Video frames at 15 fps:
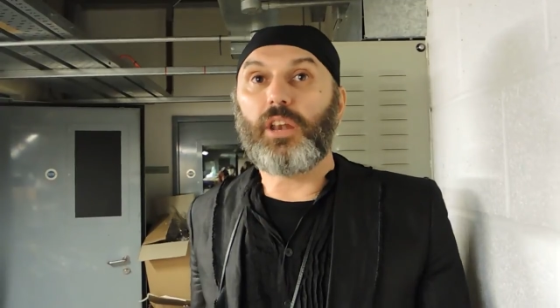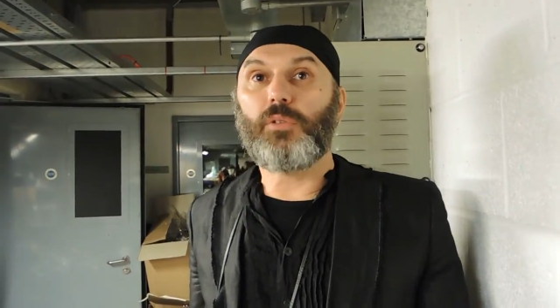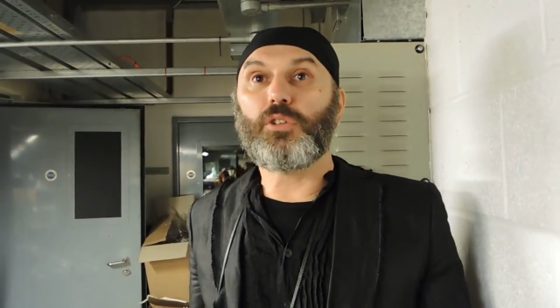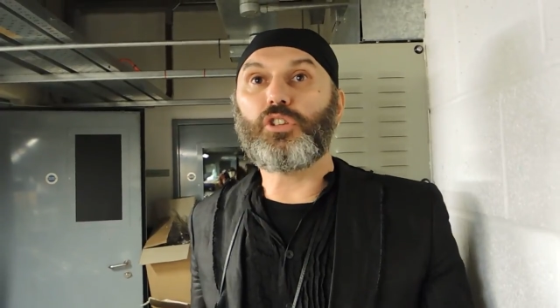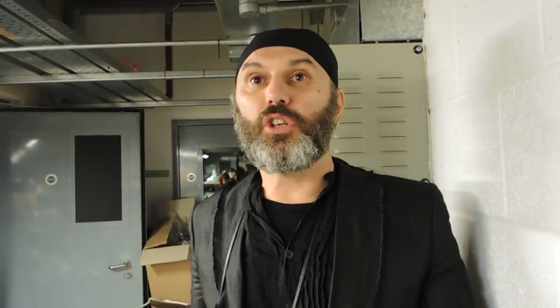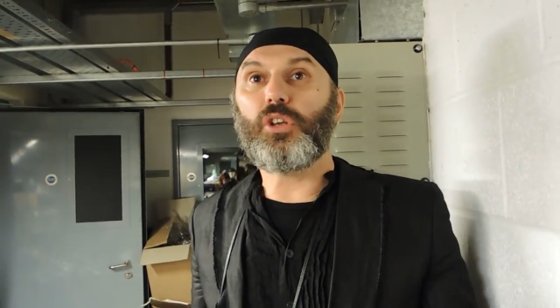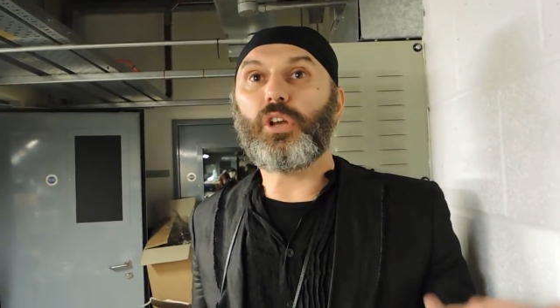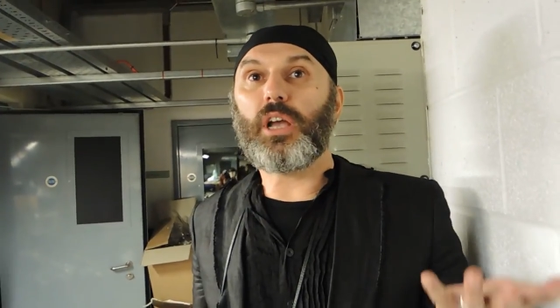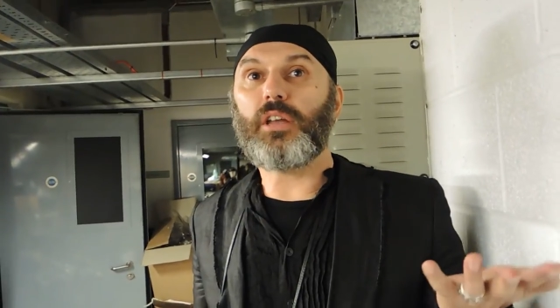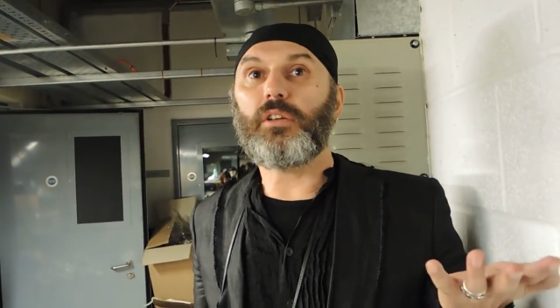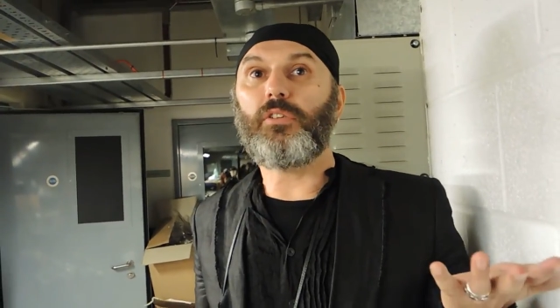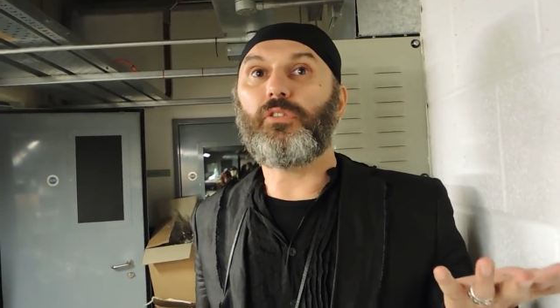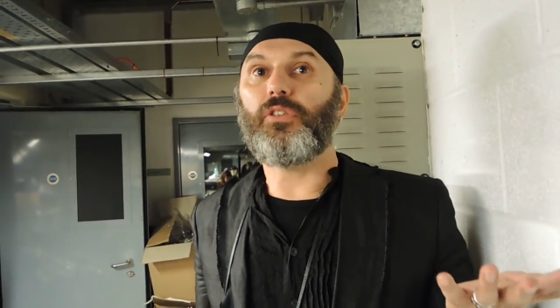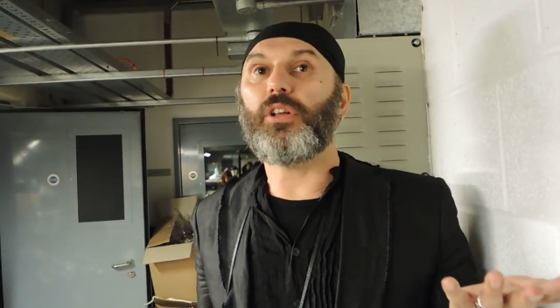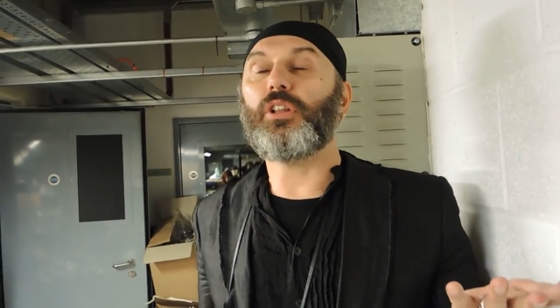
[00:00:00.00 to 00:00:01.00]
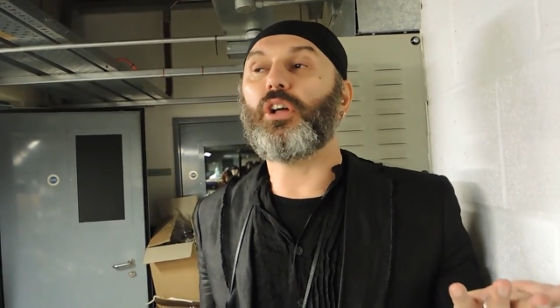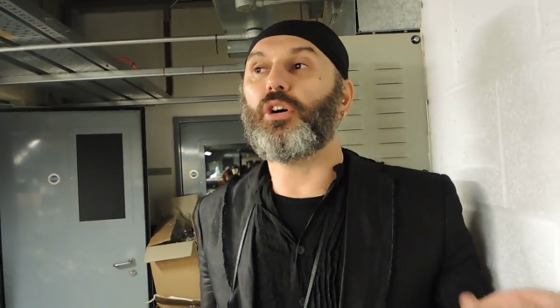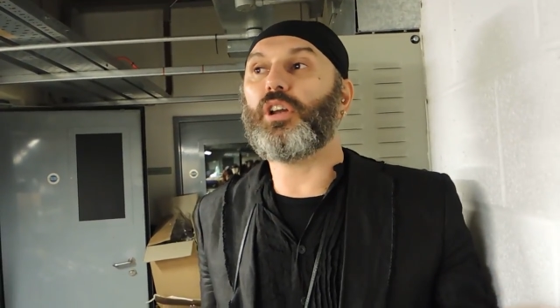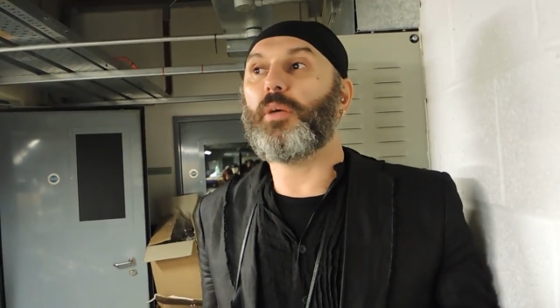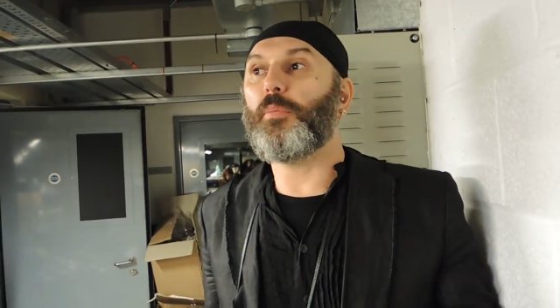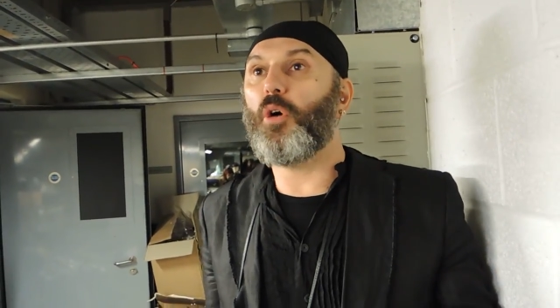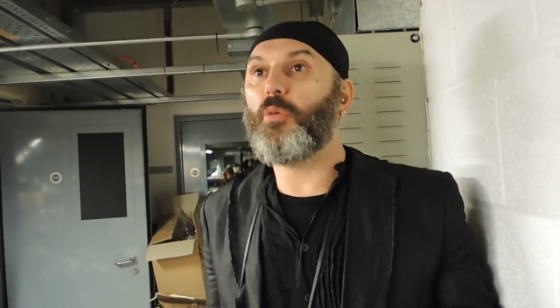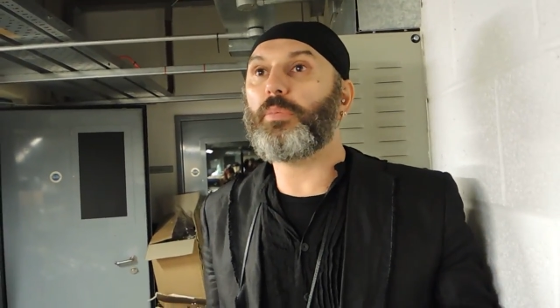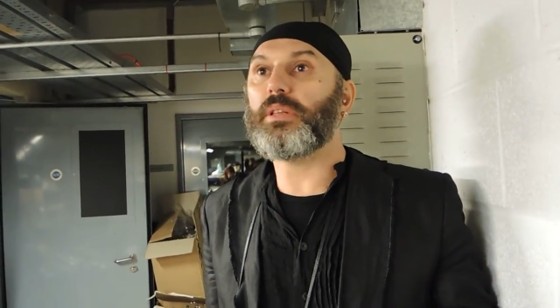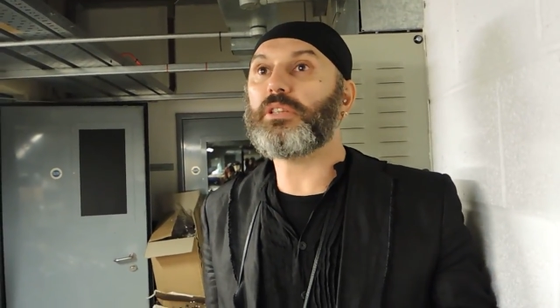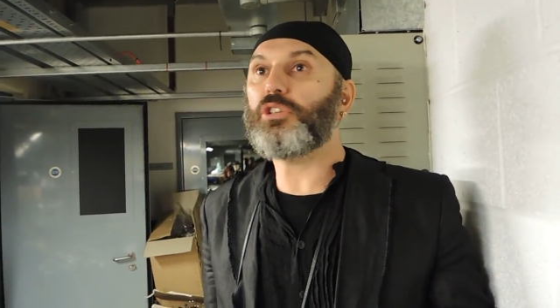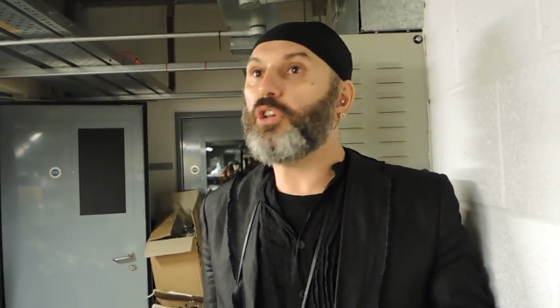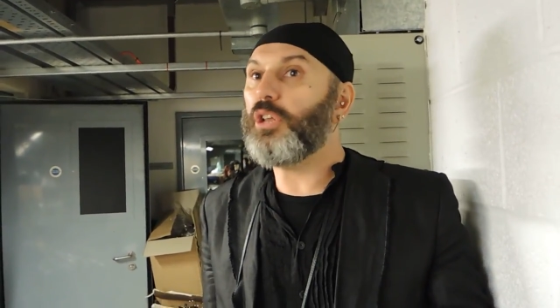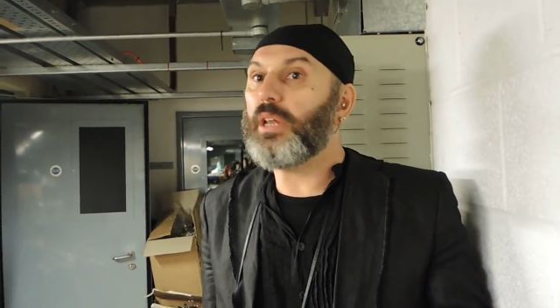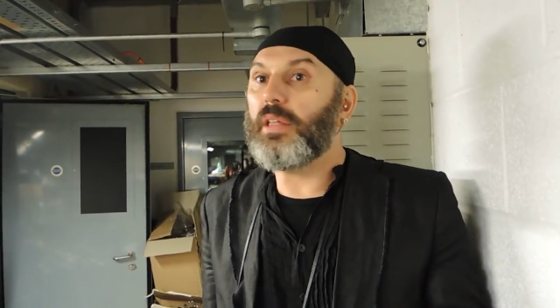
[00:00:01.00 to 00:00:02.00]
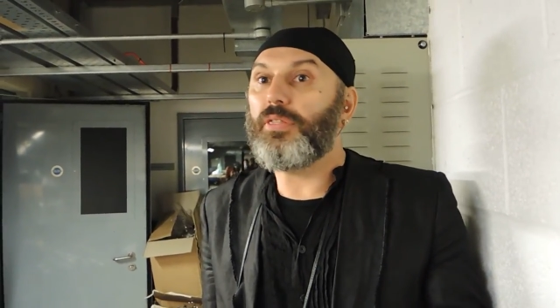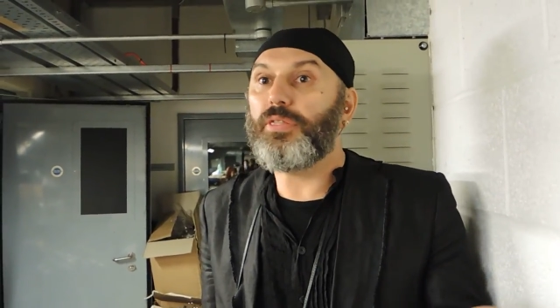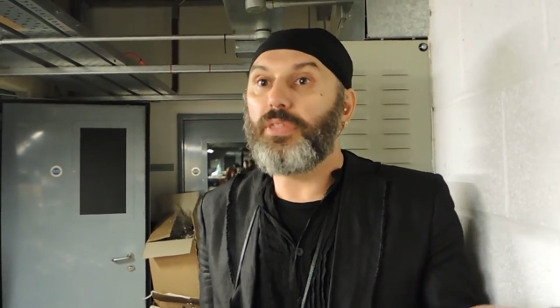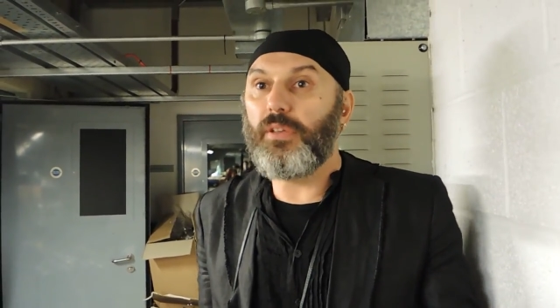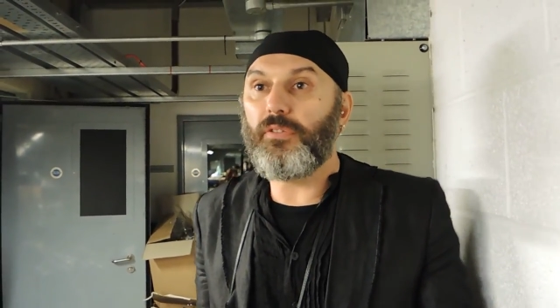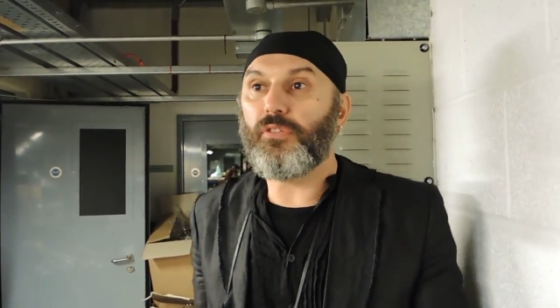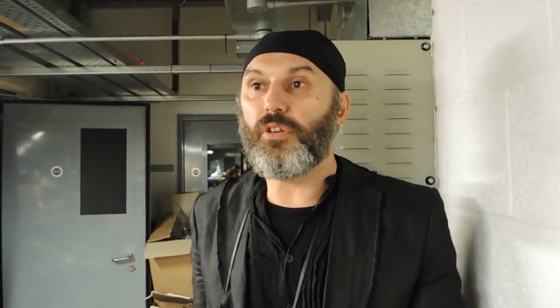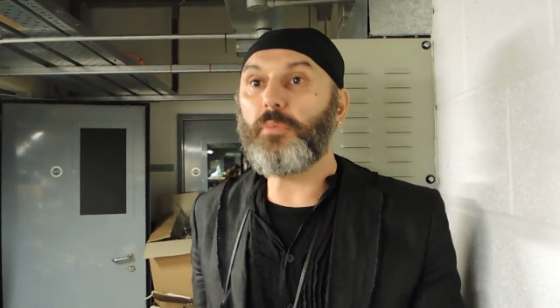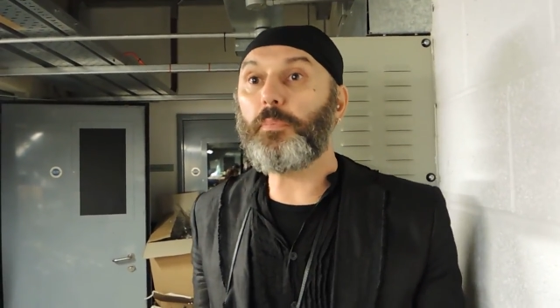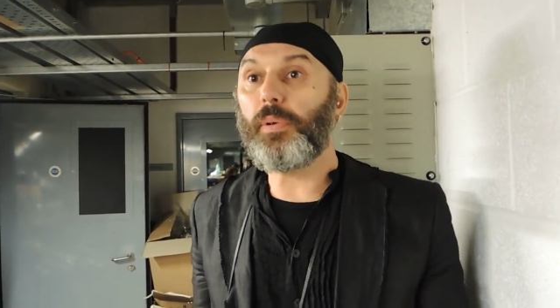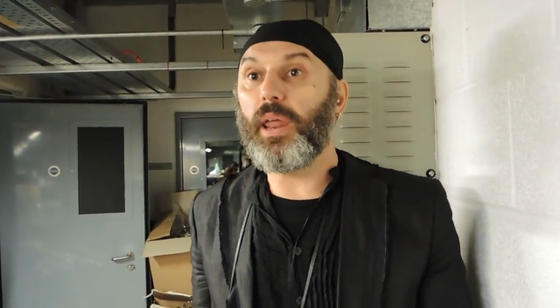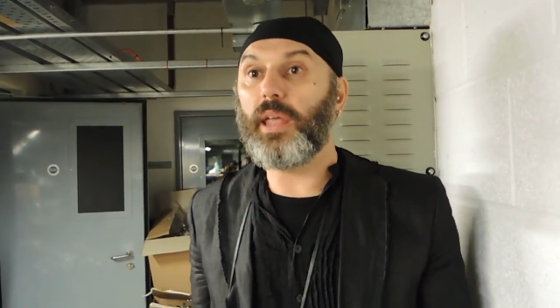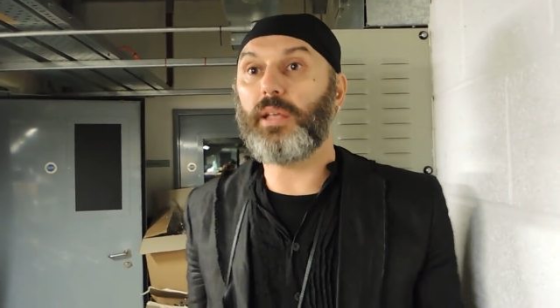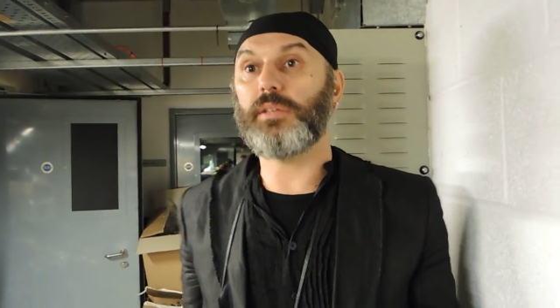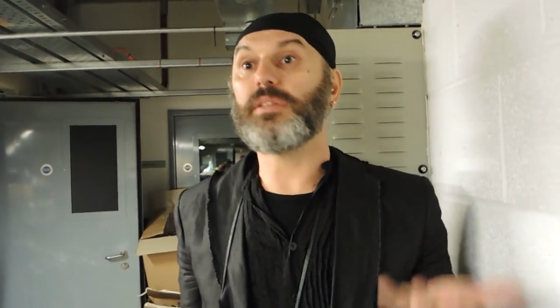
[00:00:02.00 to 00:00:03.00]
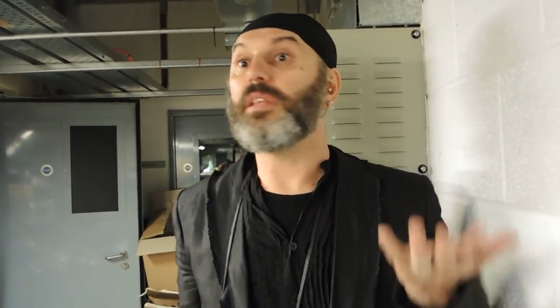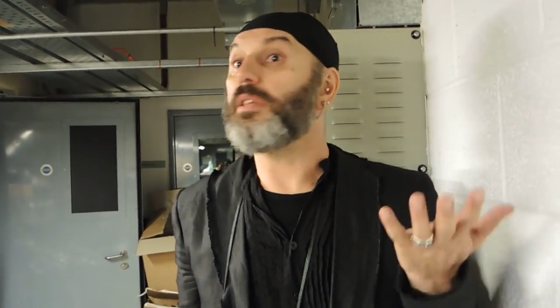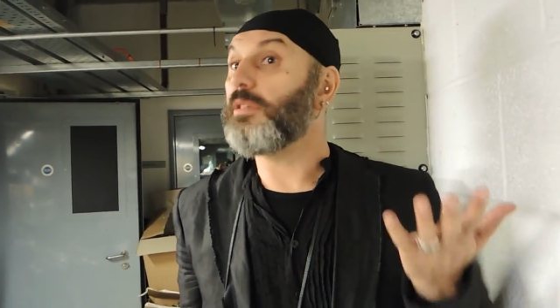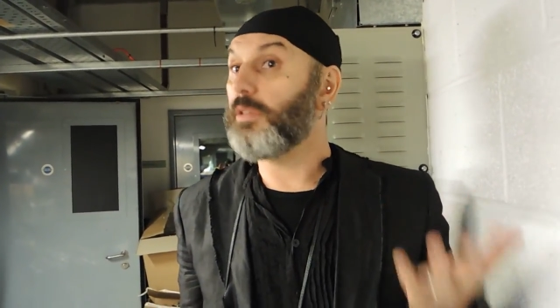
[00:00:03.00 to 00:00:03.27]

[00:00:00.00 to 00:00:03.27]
It was, you kind of feel on the moments you're in a different place,